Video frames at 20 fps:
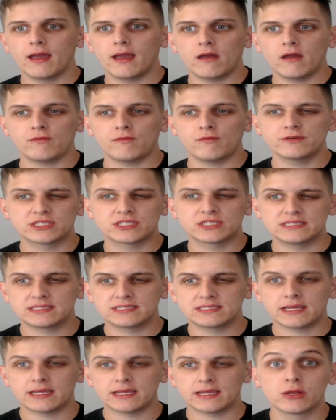ever
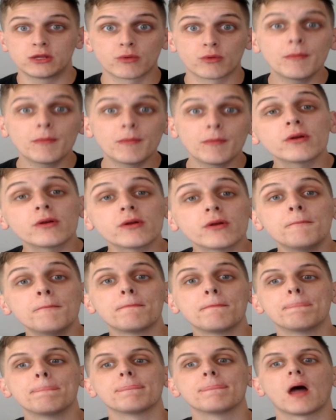since I can remember,
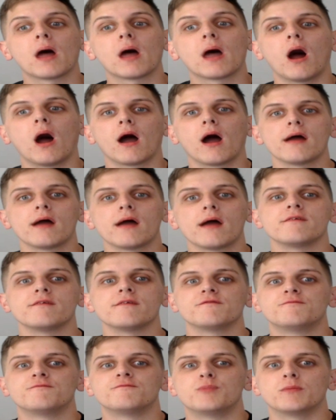
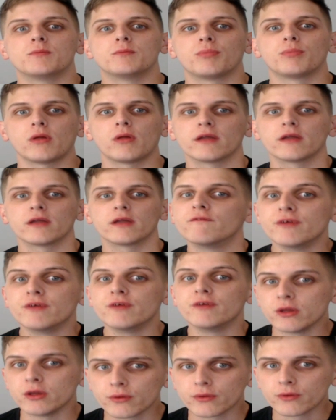I've been playing
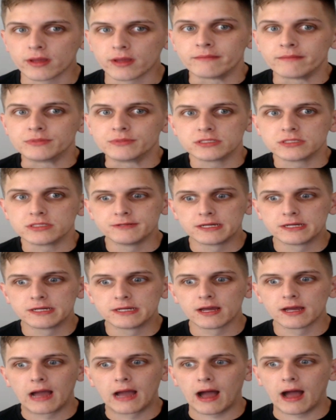video games.
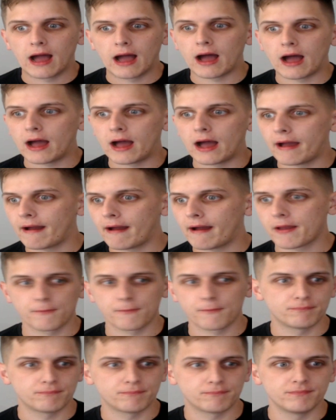I
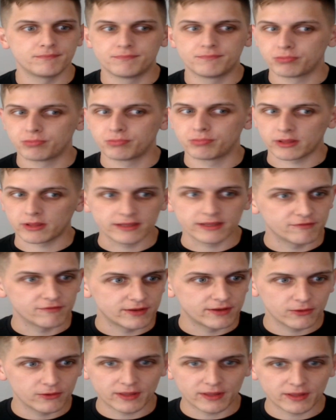played
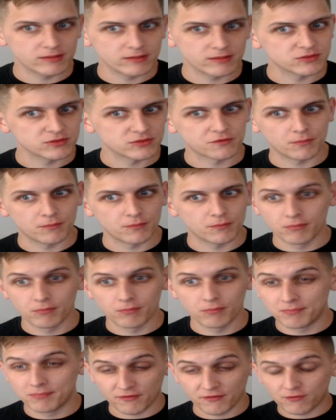video games from
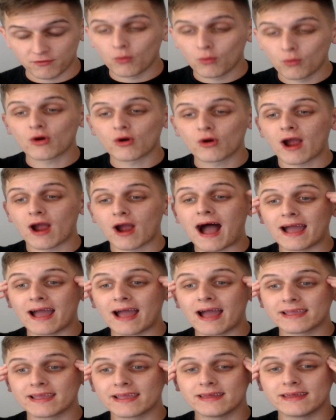before
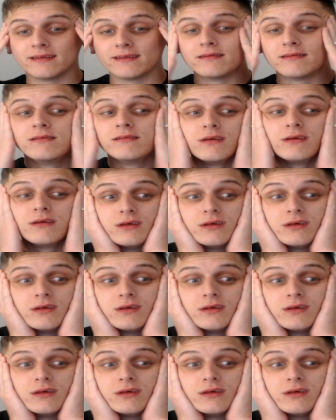I can